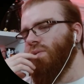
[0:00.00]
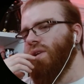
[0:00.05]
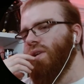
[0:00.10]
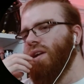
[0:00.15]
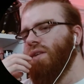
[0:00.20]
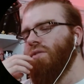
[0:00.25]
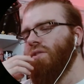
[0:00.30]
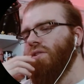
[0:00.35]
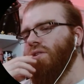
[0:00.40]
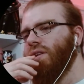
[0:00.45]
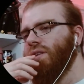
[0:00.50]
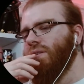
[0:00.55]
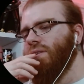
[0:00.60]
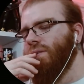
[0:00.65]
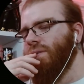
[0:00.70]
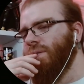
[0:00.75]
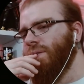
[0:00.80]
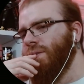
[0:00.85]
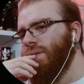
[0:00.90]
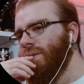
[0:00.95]
Whatever you need.
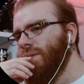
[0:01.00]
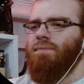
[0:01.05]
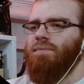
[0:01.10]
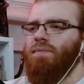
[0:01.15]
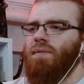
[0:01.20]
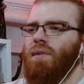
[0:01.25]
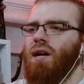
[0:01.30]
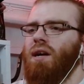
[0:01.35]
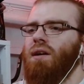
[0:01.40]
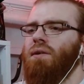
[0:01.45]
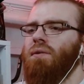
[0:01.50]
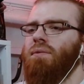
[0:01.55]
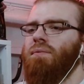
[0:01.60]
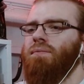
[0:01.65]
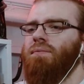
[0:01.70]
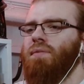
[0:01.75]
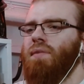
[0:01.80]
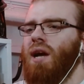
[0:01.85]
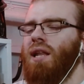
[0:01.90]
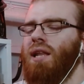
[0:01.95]
Ah,
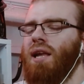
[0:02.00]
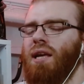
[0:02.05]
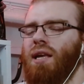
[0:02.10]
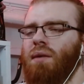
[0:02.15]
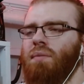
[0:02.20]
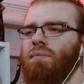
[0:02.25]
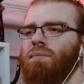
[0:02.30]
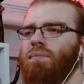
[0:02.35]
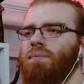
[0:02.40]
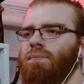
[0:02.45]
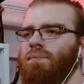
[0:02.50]
I like it.